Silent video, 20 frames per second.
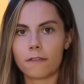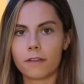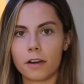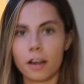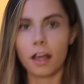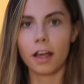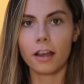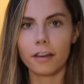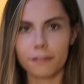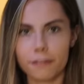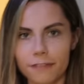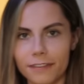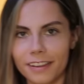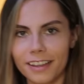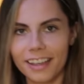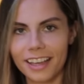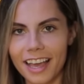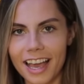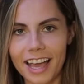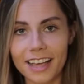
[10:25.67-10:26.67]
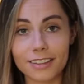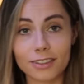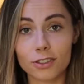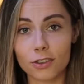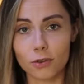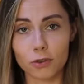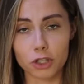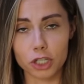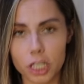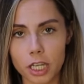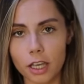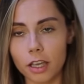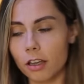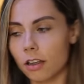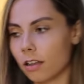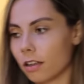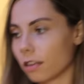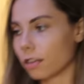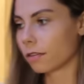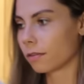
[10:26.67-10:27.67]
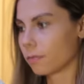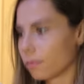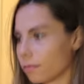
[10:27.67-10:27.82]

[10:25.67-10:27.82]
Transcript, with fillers: Fluff has no chill.